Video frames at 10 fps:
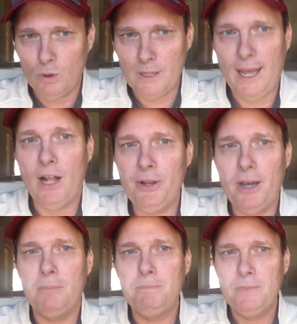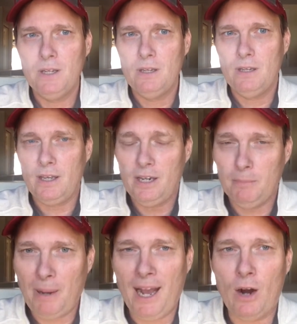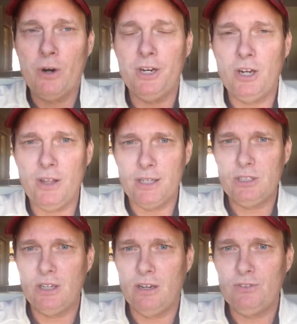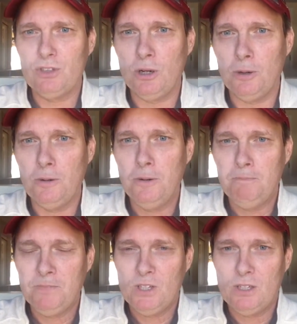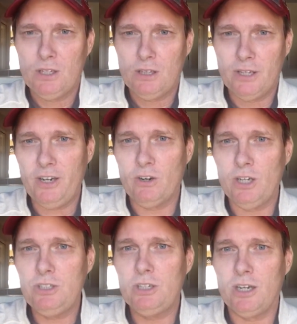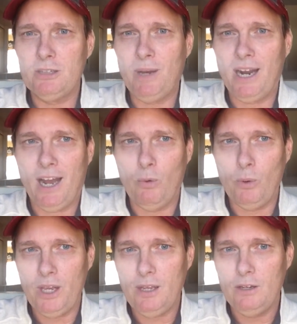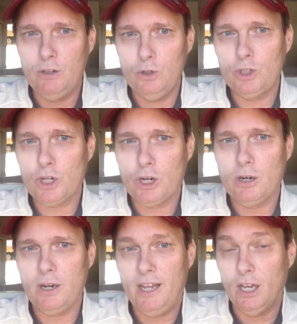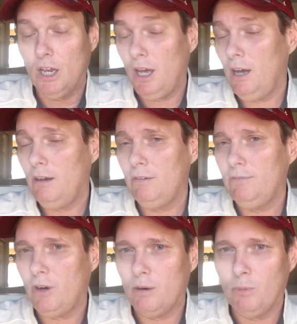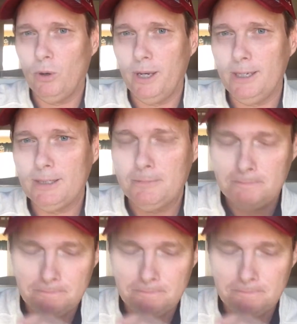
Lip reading: held up and empowered and all that stuff. So later on she talks about how we nurture and love our boys,